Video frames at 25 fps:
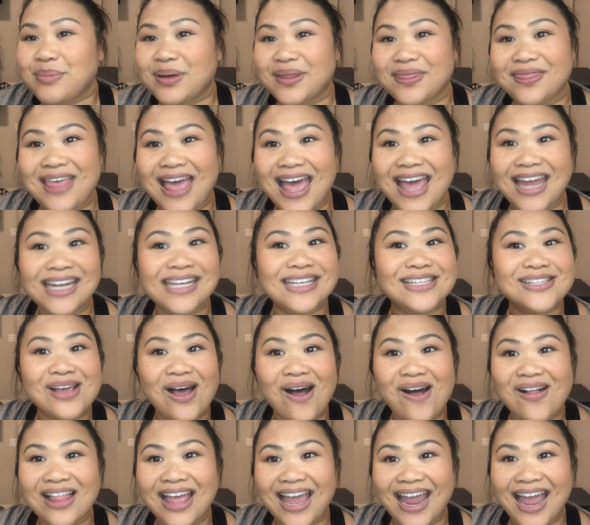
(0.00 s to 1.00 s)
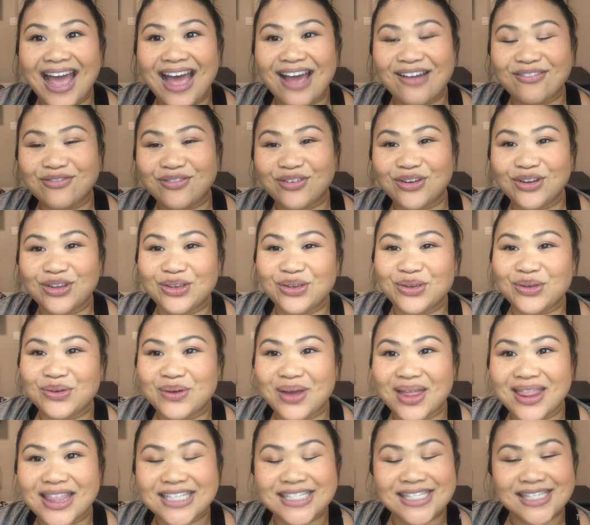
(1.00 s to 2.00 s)
But that is all I have for you
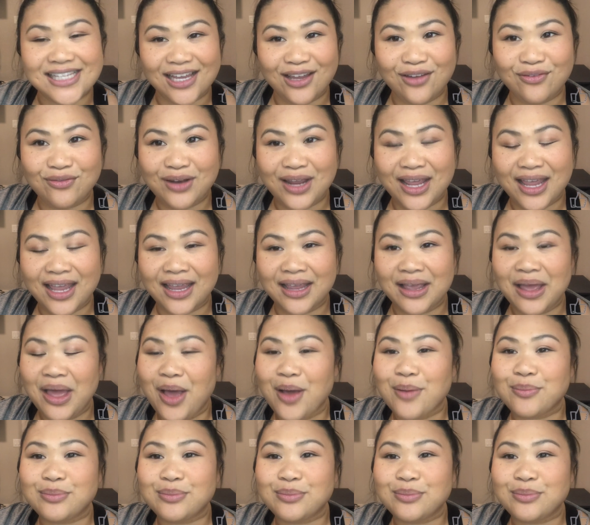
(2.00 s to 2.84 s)
this evening.